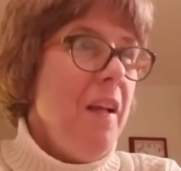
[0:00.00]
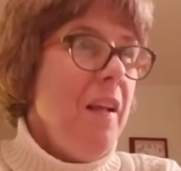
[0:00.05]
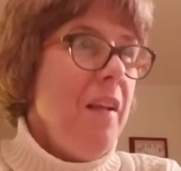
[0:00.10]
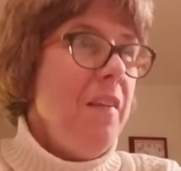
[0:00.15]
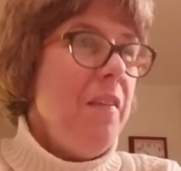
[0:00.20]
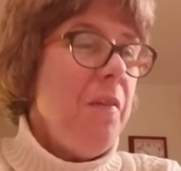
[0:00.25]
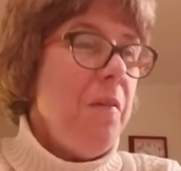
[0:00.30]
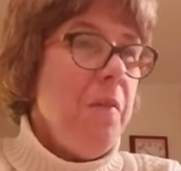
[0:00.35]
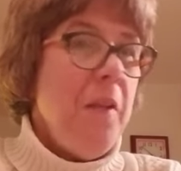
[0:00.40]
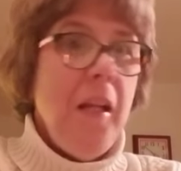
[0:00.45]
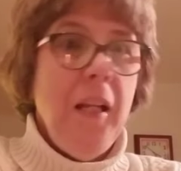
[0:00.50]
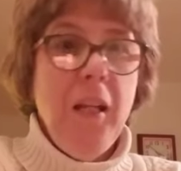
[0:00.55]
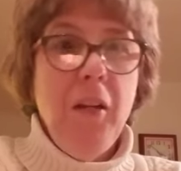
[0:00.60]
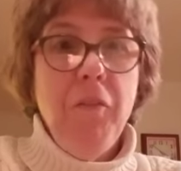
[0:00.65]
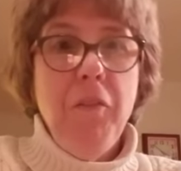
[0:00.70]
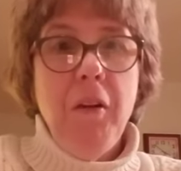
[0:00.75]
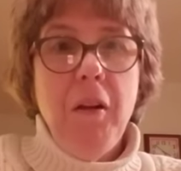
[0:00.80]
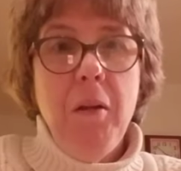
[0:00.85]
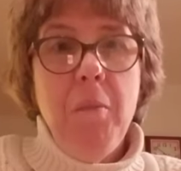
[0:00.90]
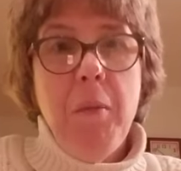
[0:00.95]
so thank
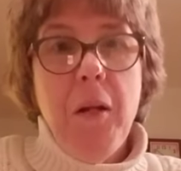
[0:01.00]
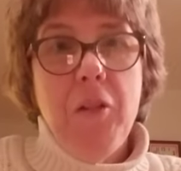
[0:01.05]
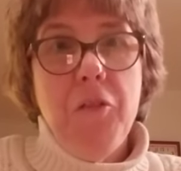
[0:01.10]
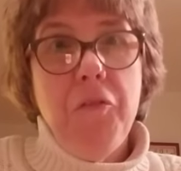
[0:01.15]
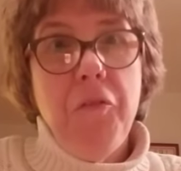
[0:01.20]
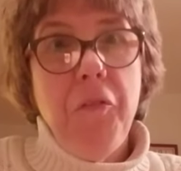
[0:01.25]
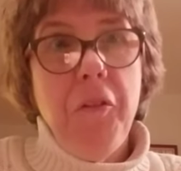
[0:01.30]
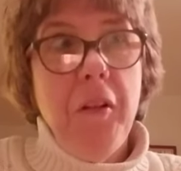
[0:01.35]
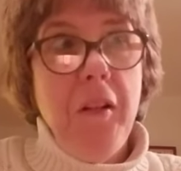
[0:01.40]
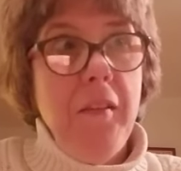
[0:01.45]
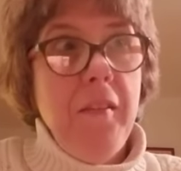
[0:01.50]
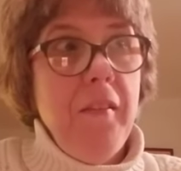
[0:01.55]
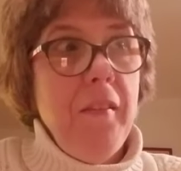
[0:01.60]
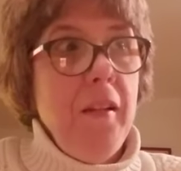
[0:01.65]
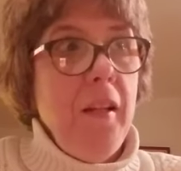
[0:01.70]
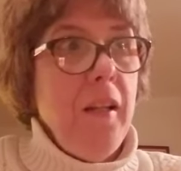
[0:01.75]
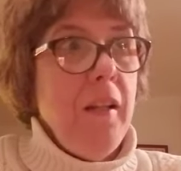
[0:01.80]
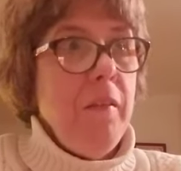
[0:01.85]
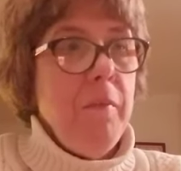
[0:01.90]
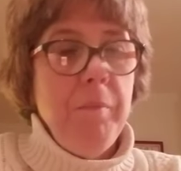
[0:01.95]
you very much for
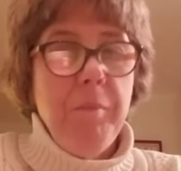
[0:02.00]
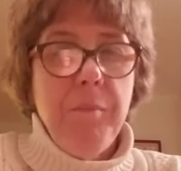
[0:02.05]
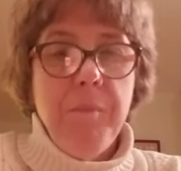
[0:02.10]
listening.